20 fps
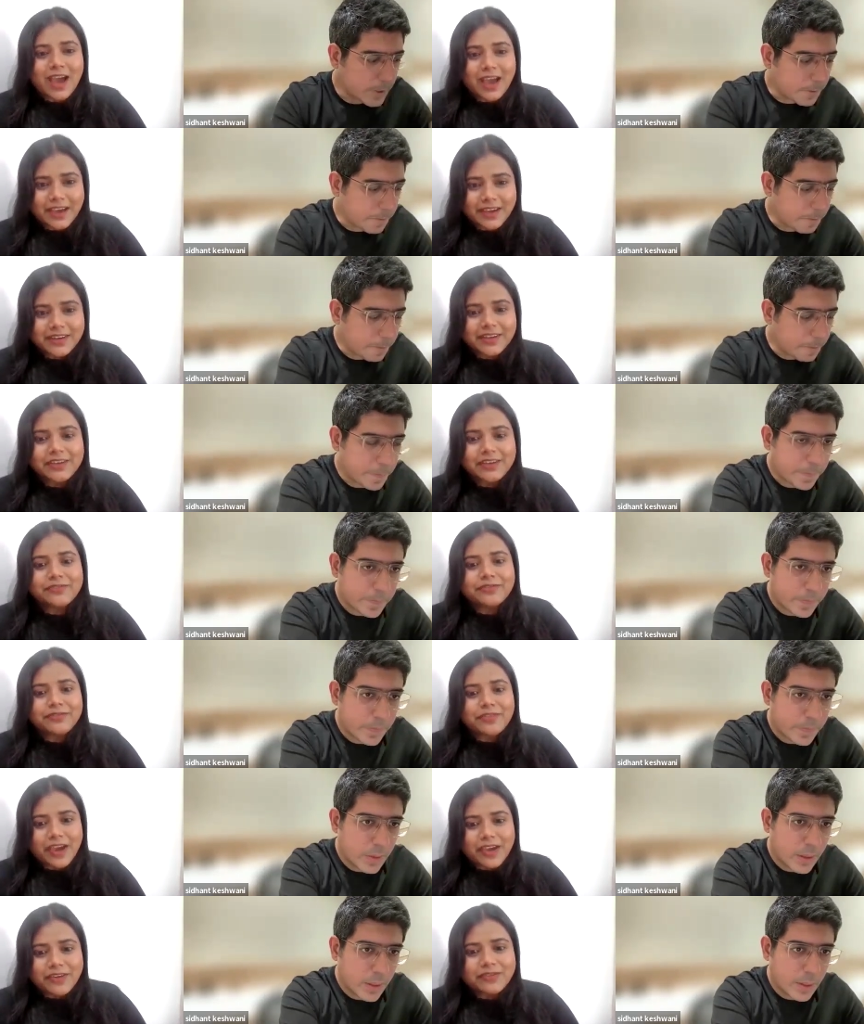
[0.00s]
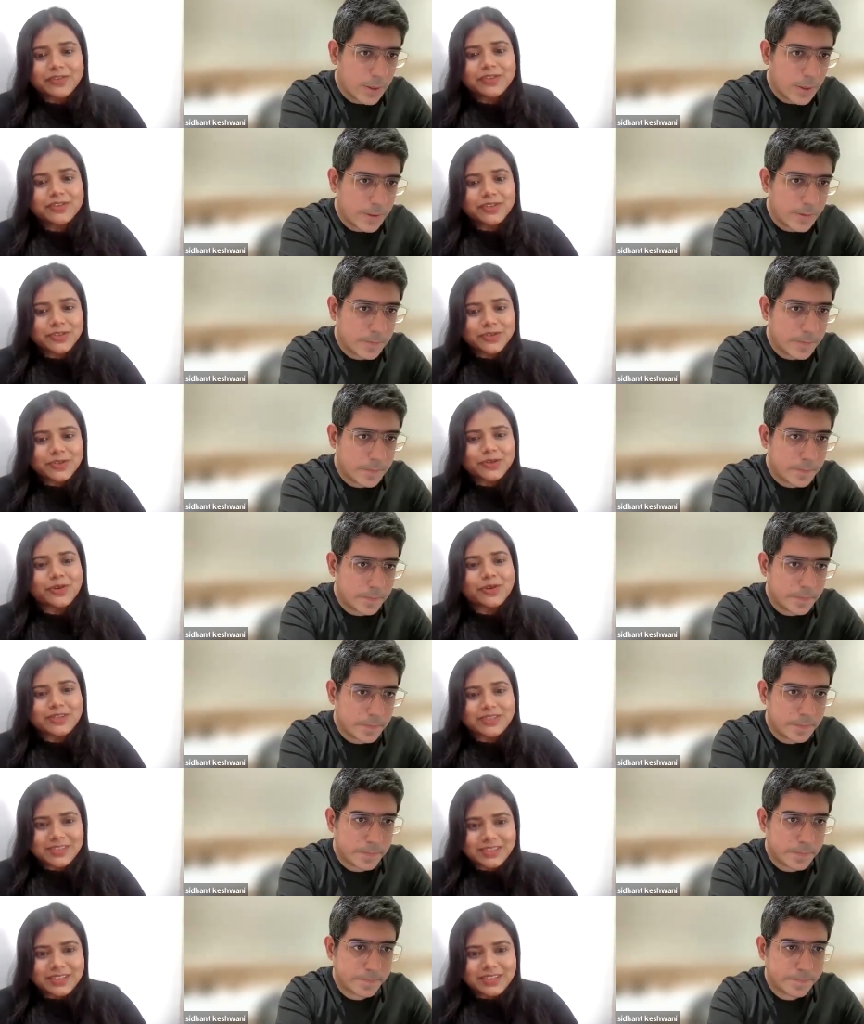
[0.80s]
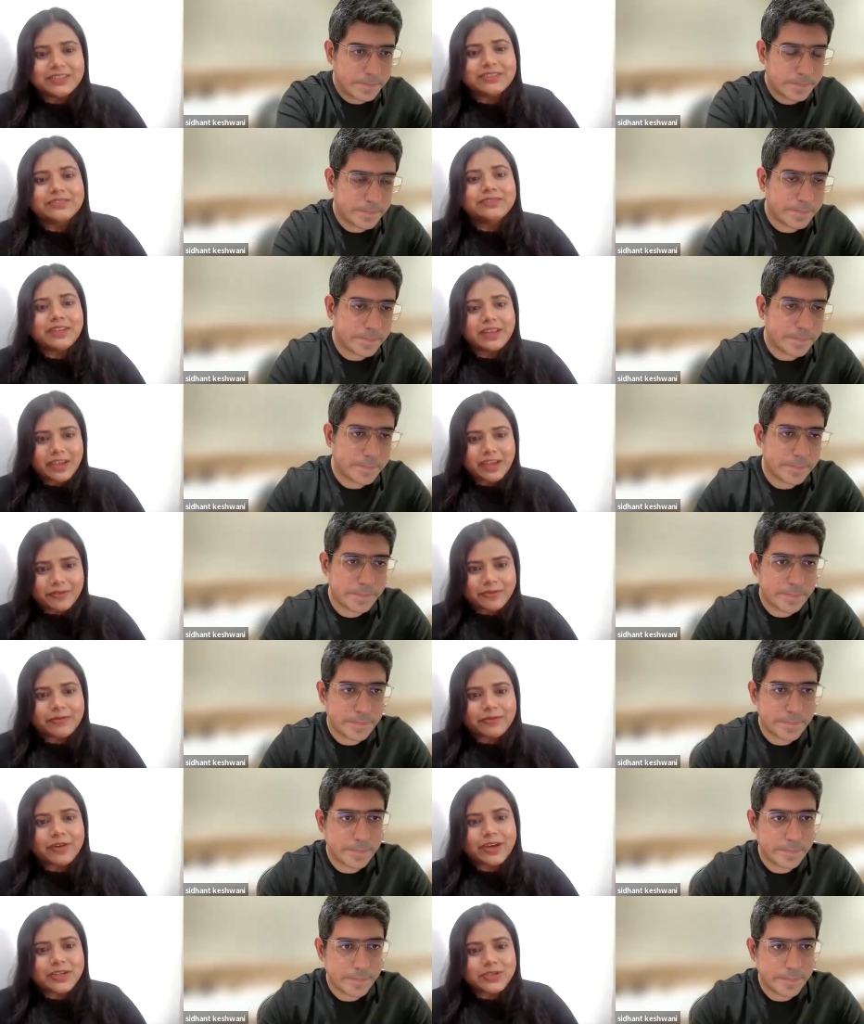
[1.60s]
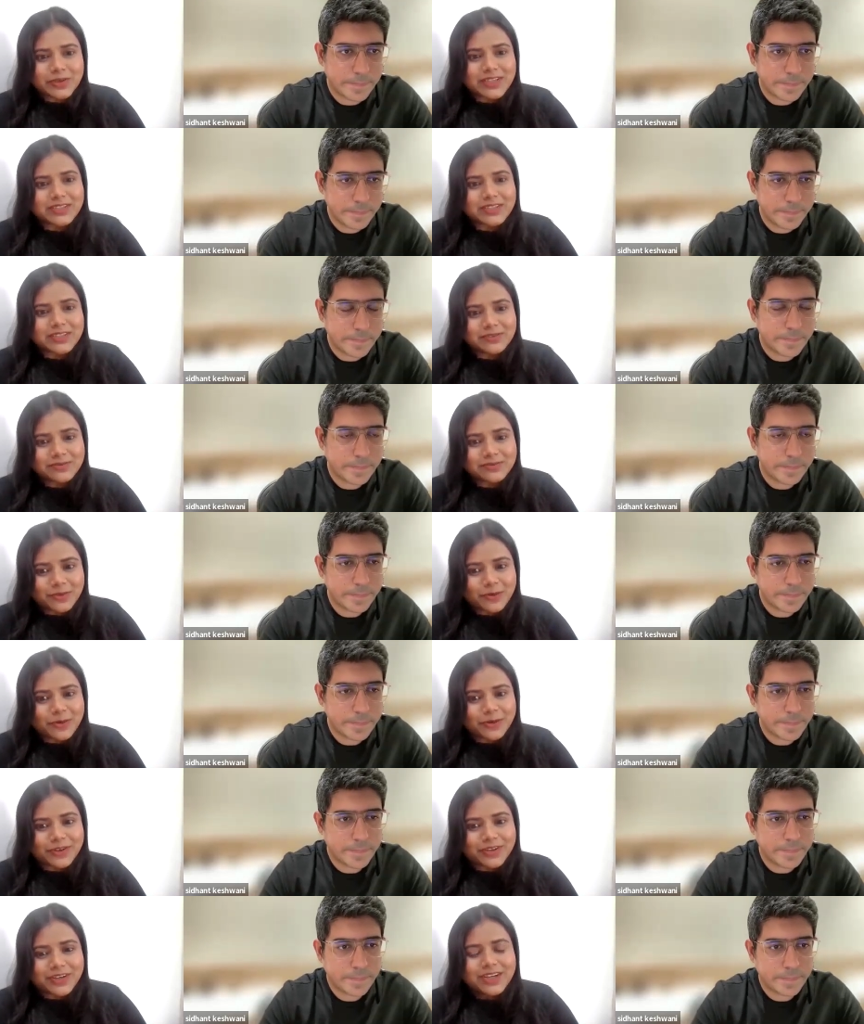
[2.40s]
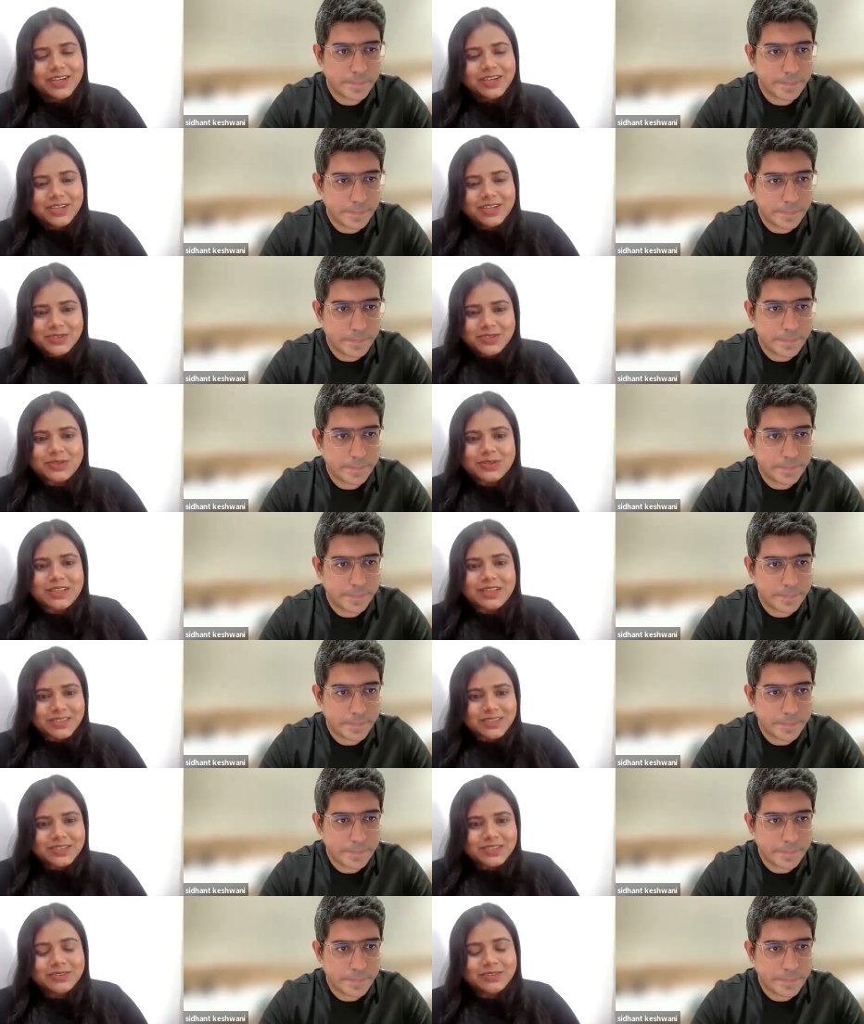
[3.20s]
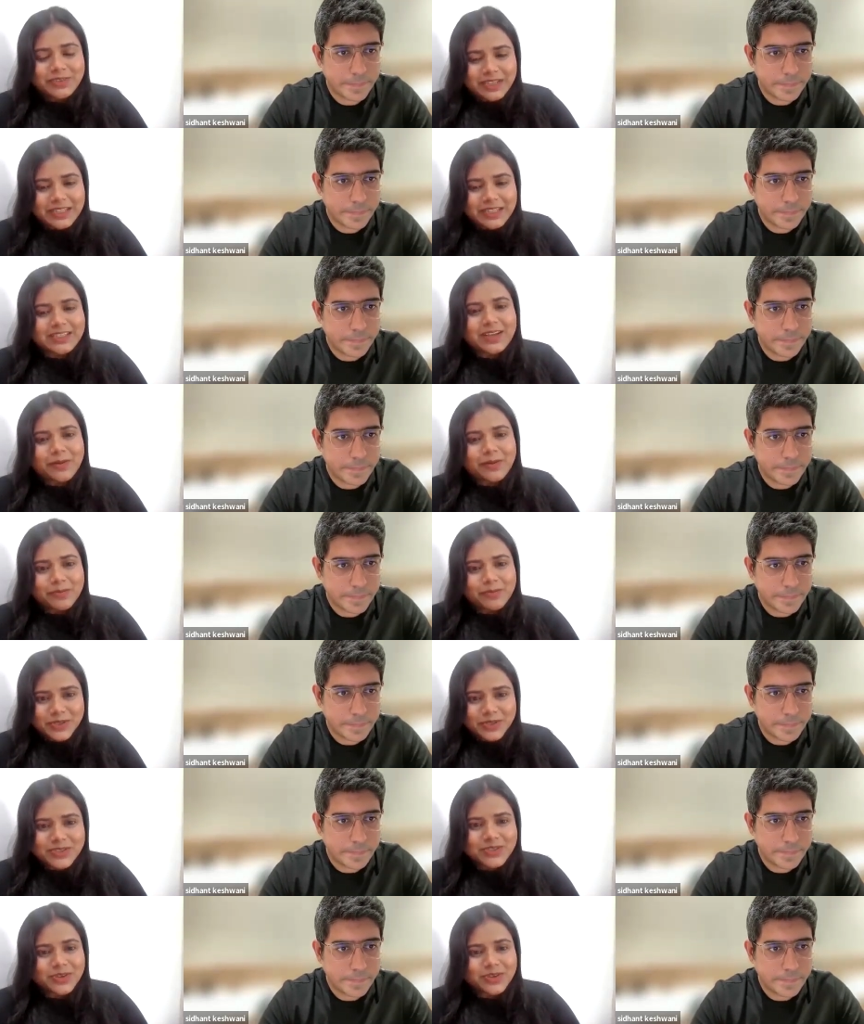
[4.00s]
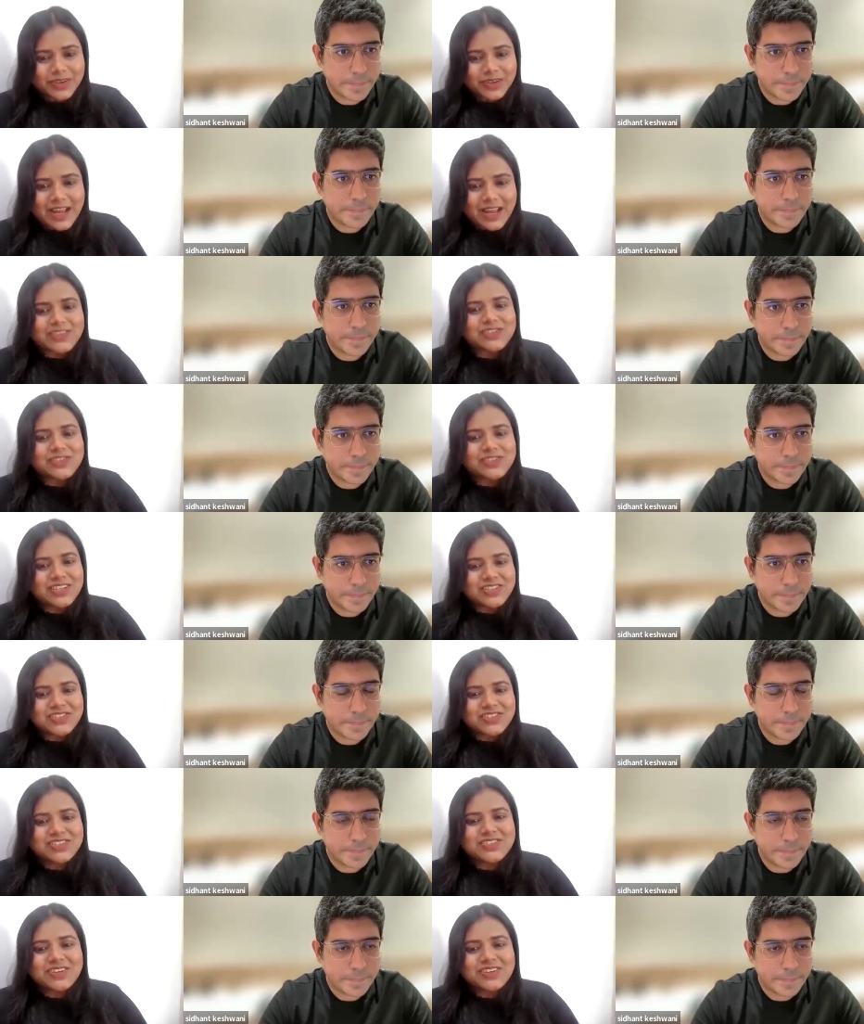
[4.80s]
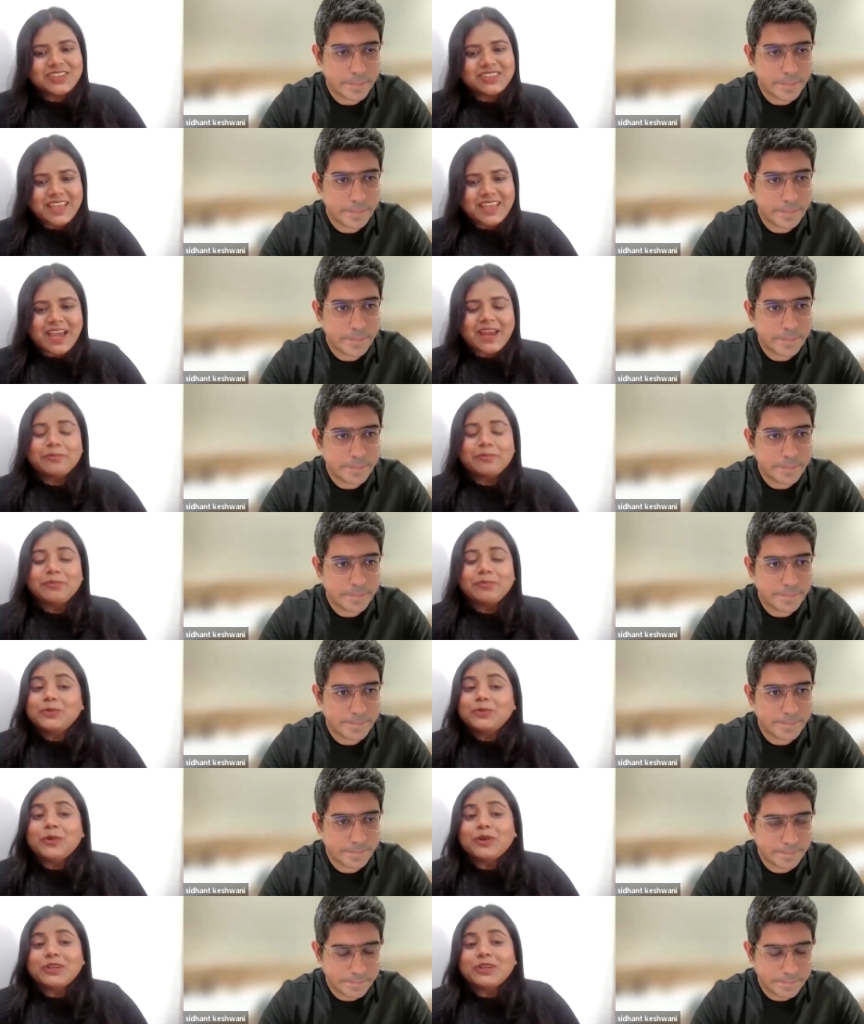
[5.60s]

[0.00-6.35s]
Speaker 1: INR 500 crores in FY24. So that's a great number. So congratulations on that. But